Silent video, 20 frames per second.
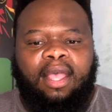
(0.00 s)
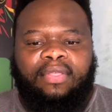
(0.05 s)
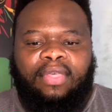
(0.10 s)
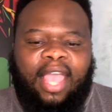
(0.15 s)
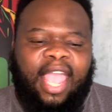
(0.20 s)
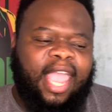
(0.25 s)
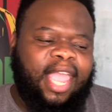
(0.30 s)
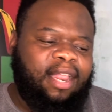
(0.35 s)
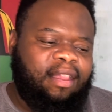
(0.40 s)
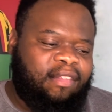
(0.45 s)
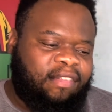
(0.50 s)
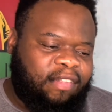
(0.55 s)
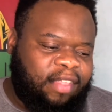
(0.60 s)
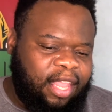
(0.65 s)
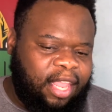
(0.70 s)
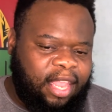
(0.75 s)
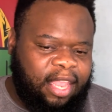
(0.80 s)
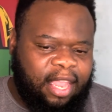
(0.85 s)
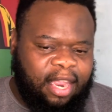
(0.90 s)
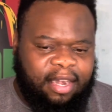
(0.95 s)
the
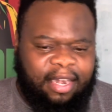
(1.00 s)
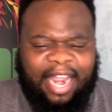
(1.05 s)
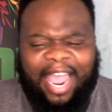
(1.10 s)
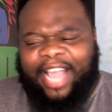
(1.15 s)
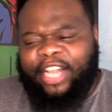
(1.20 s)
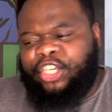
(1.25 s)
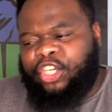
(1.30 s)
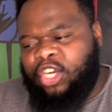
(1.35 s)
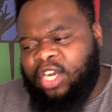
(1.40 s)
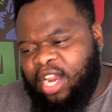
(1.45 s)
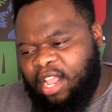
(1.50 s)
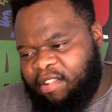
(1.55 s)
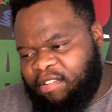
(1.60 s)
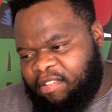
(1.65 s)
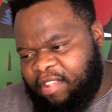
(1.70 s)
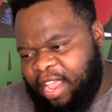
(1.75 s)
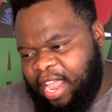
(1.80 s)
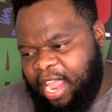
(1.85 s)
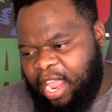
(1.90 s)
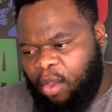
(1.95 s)
ANC and Action
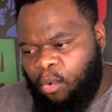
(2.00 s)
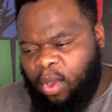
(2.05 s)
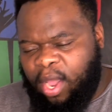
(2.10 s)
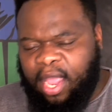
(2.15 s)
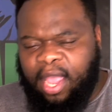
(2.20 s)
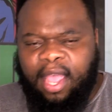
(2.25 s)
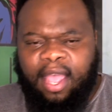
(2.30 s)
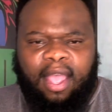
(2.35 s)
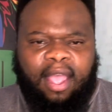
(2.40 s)
SA, where